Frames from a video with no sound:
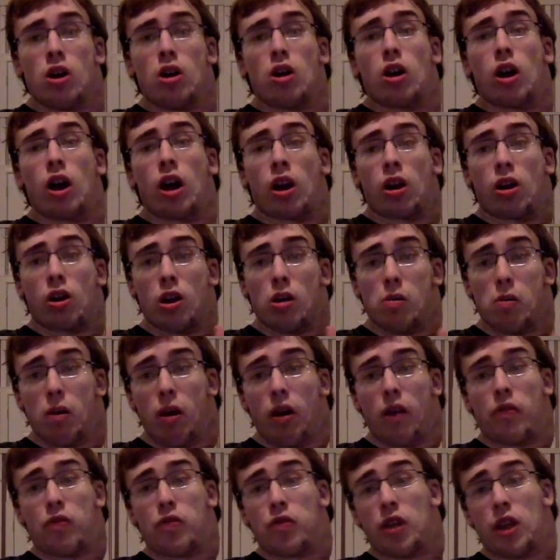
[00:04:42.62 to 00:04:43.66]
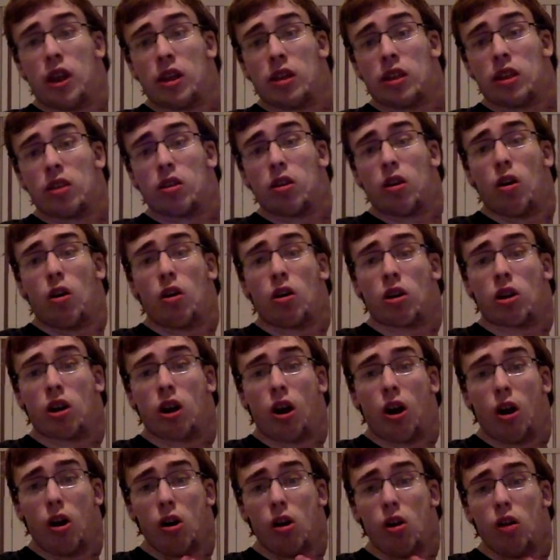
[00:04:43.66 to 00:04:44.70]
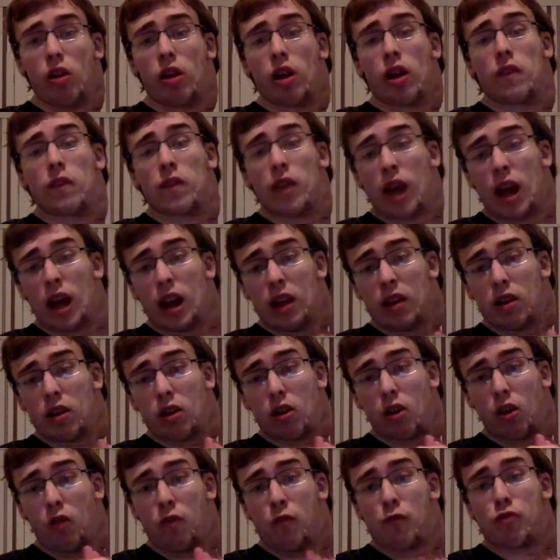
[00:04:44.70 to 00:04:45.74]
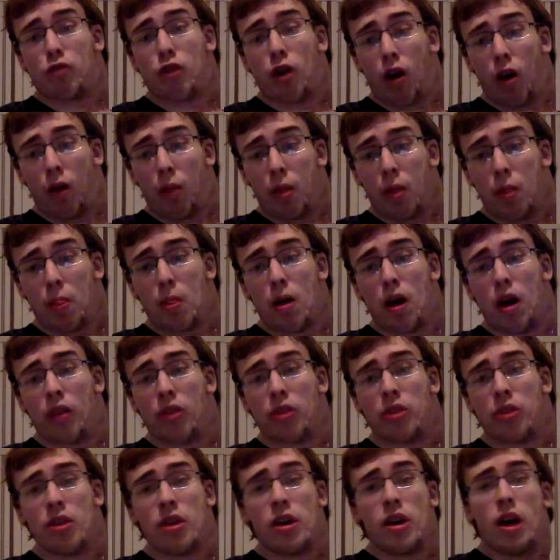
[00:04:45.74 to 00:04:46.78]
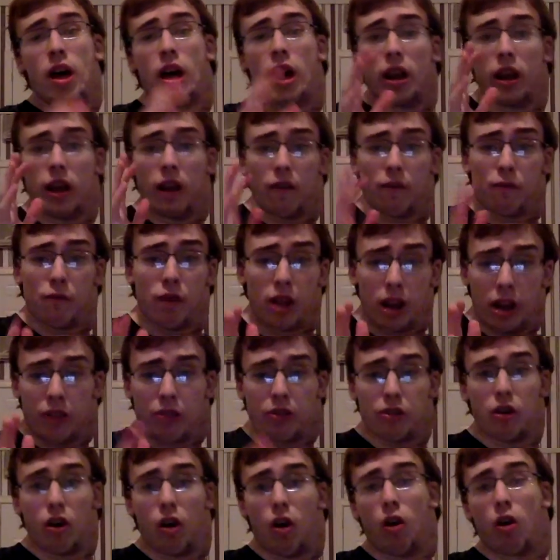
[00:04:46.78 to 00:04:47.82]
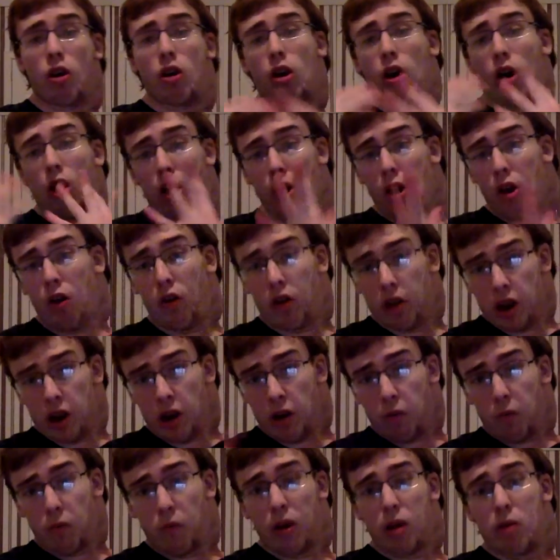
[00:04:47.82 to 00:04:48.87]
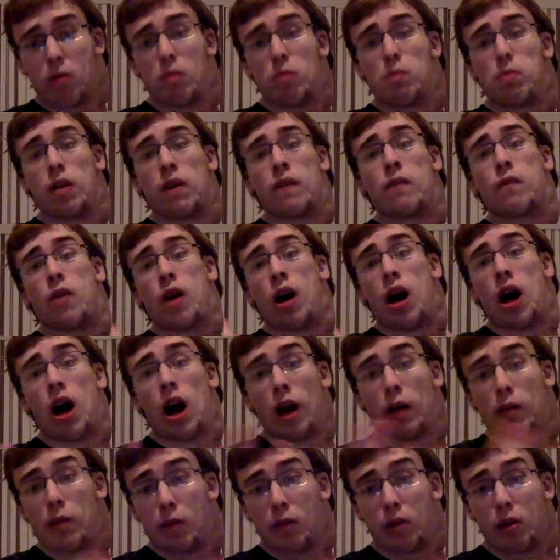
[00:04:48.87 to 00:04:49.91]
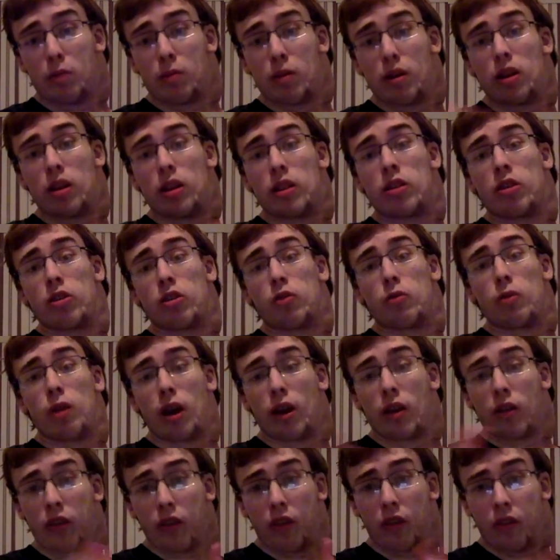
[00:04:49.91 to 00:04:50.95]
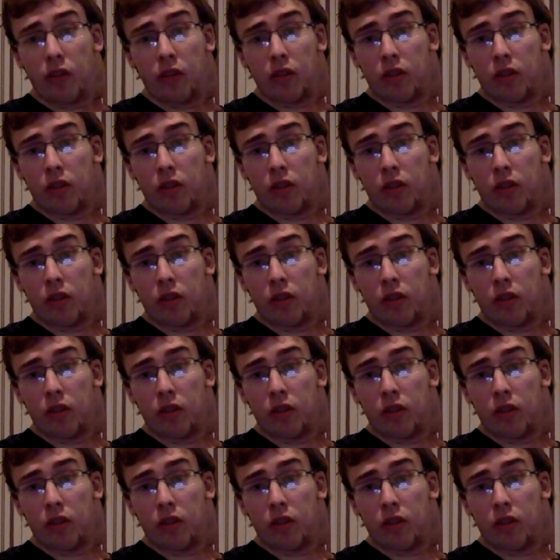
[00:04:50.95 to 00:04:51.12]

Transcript: Kubo had finished his arc earlier. If he hadn't goofed off as much and he had finished the arc earlier, we would be fine. We wouldn't be in this situation.